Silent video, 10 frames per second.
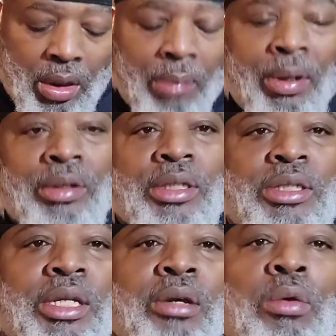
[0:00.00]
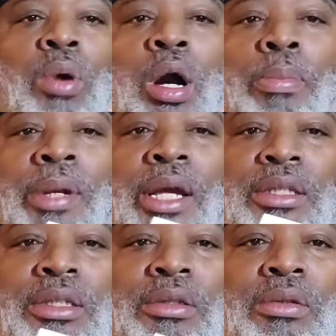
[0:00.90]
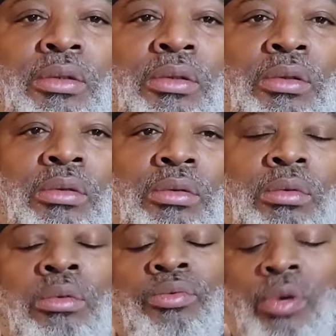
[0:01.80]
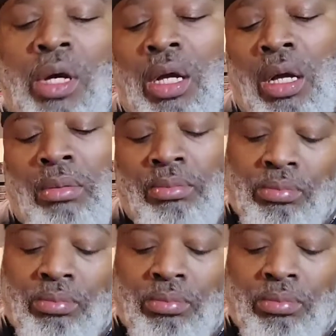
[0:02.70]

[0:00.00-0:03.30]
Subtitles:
I bought these single wall plates for